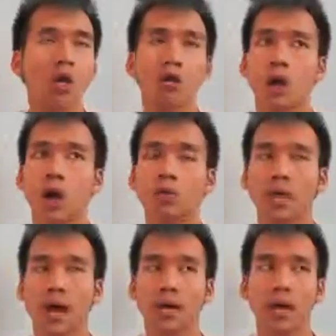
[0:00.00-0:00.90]
You know,
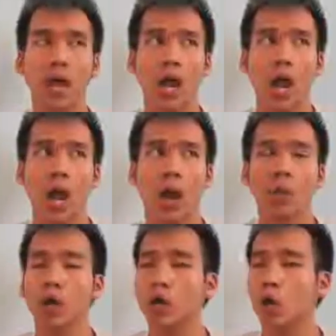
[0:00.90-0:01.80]
like, I
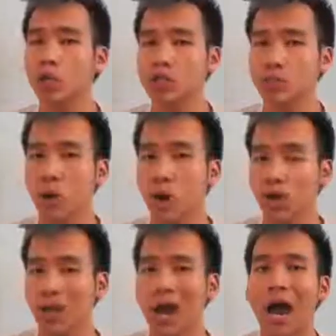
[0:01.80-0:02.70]
want to go to this party,